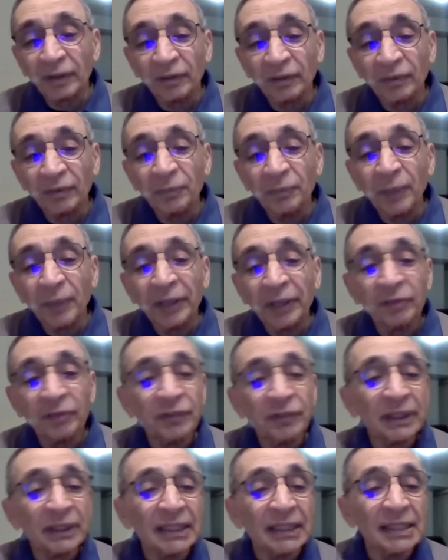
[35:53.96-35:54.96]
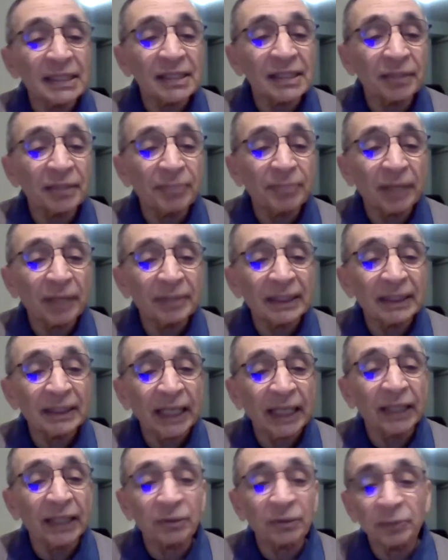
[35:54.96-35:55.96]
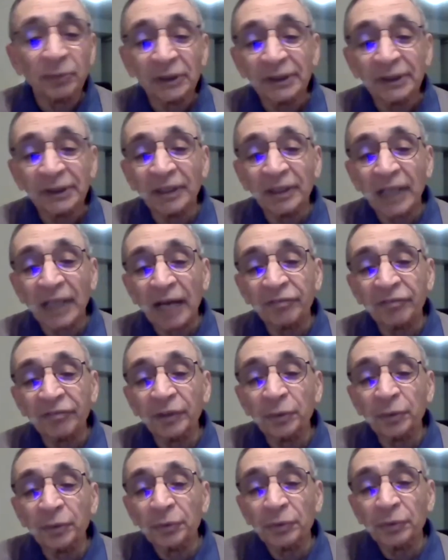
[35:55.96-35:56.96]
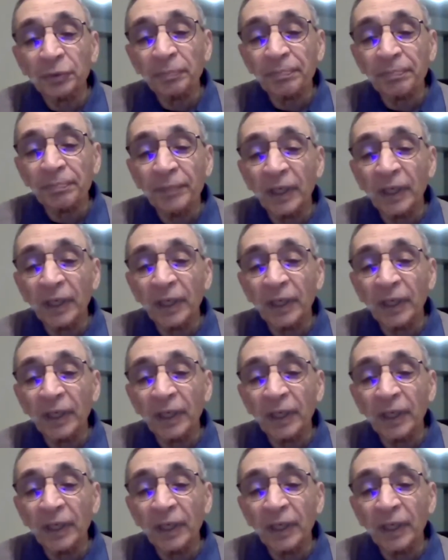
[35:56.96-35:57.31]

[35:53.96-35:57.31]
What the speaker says: one of the things that Baba liked was the afternoon